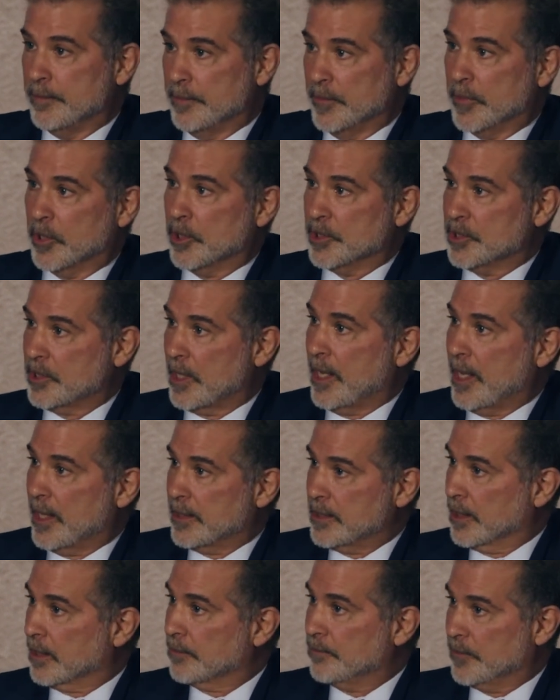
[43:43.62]
because they
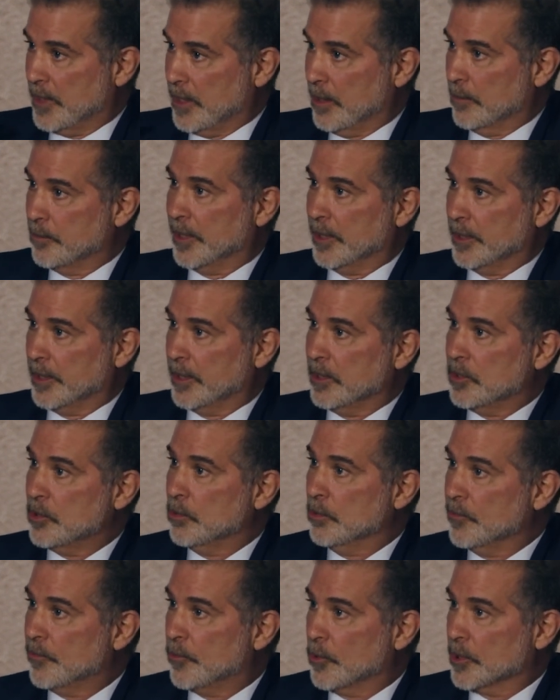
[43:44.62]
had the ability
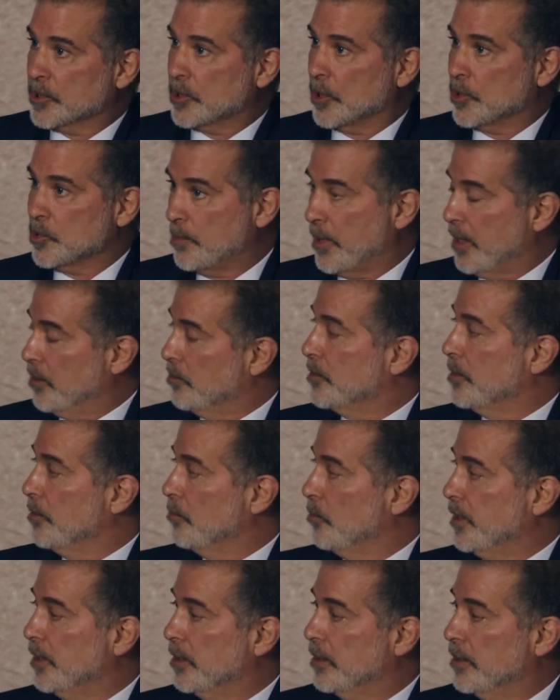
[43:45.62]
to enforce those better
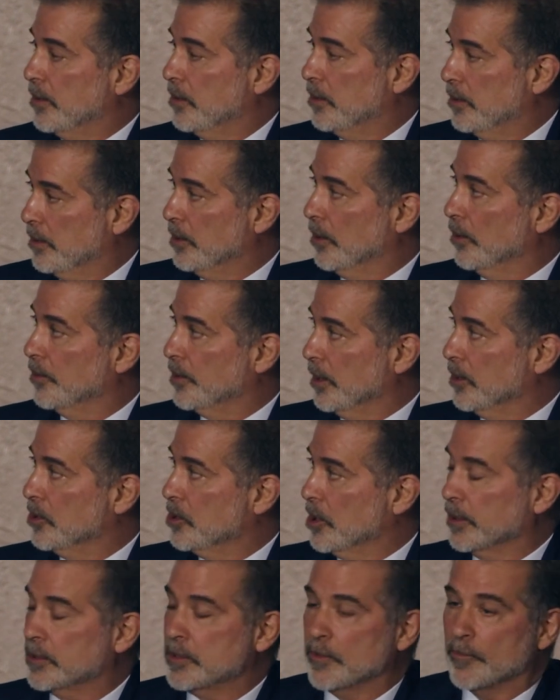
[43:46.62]
than we, the
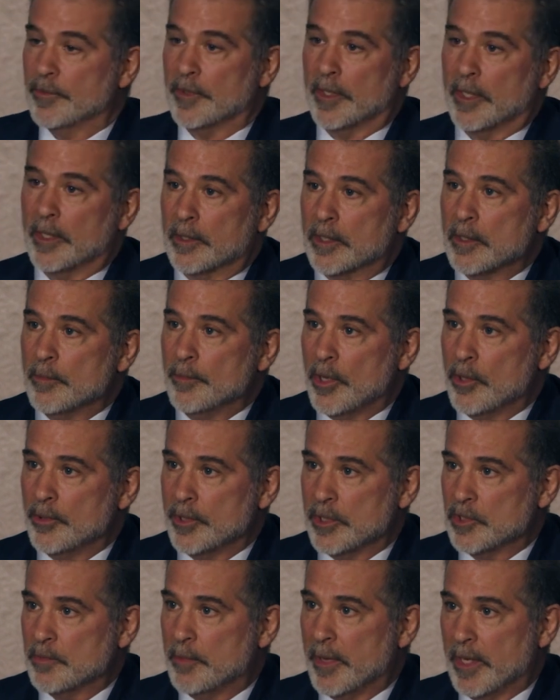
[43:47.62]
injunctive
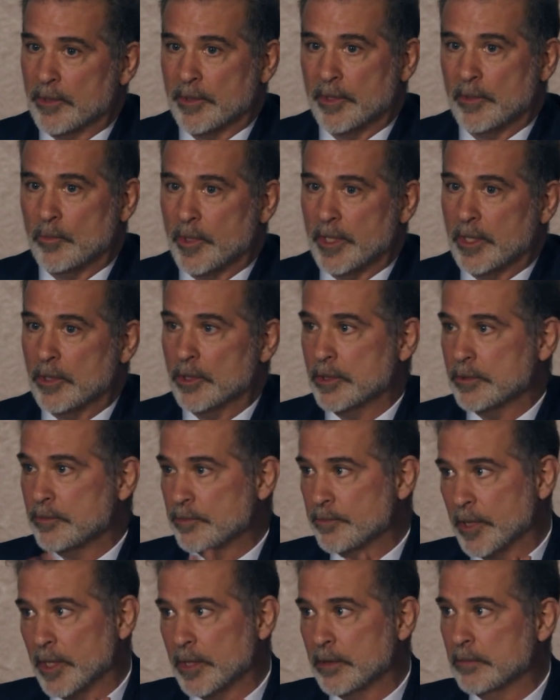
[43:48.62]
components better than we could.
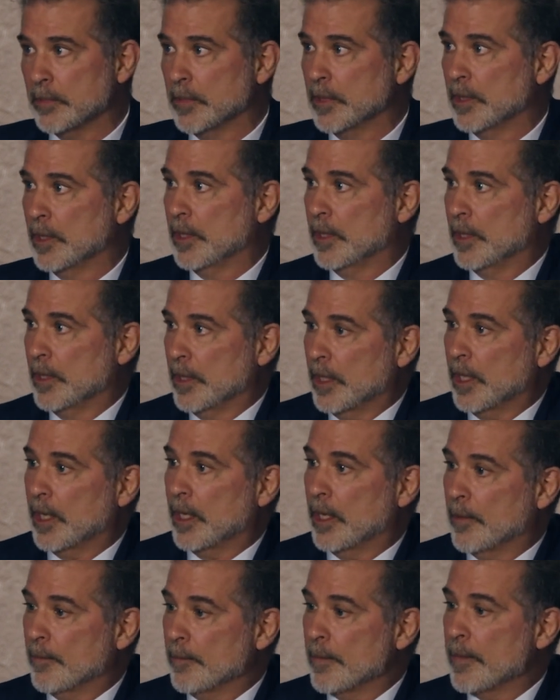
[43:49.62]
But
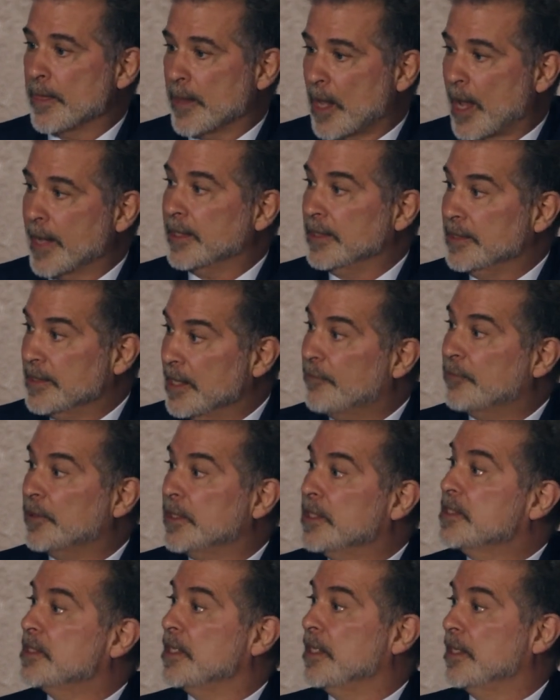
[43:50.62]
I can
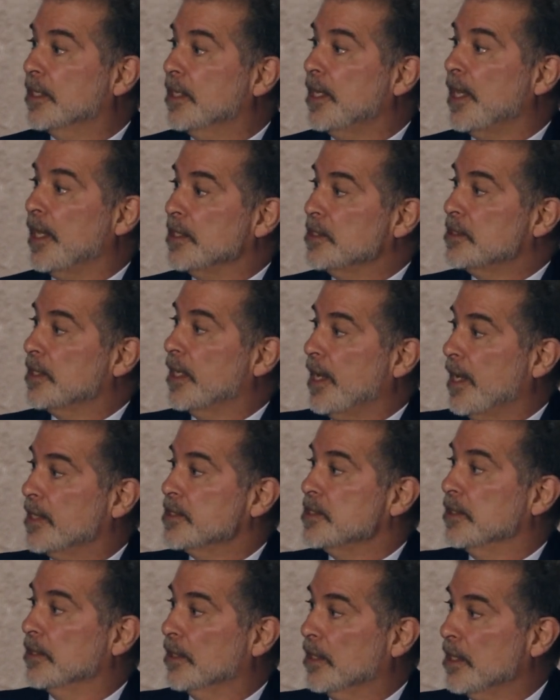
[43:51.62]
definitely see a case that
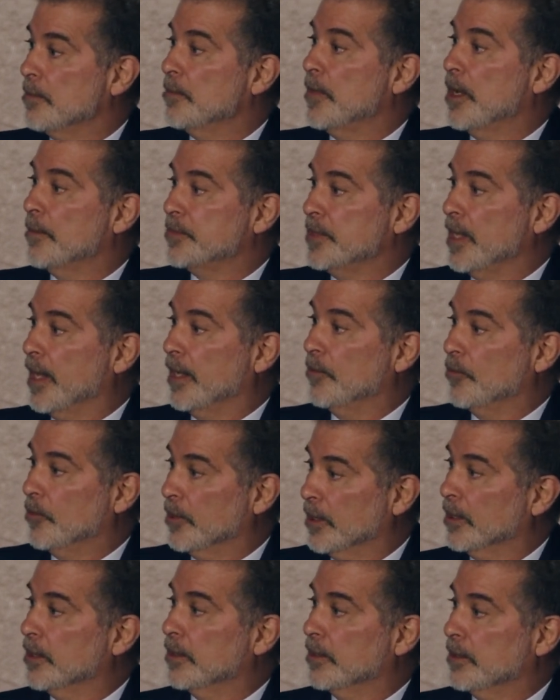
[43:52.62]
hasn't come up yet
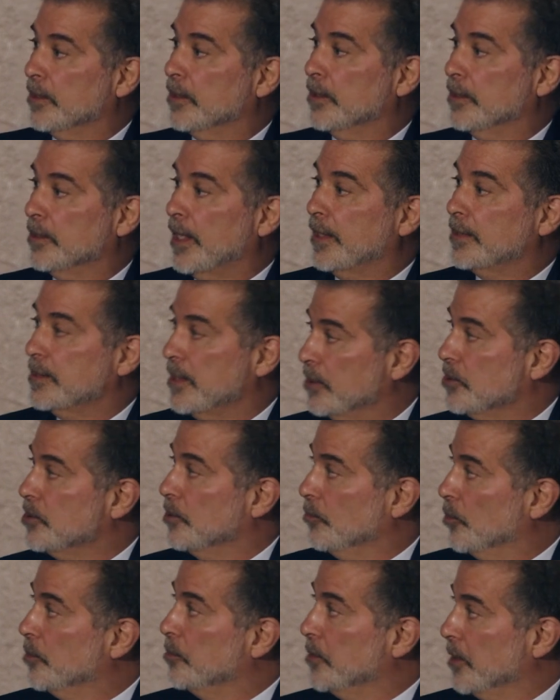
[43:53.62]
where that
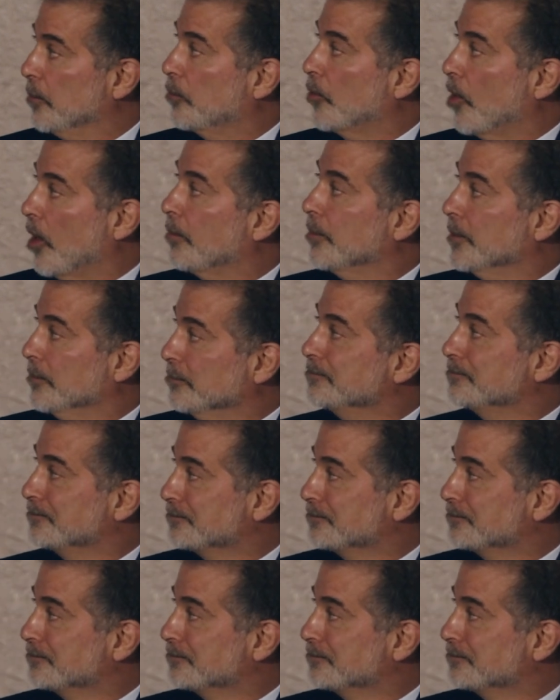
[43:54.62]
tension would be a problem.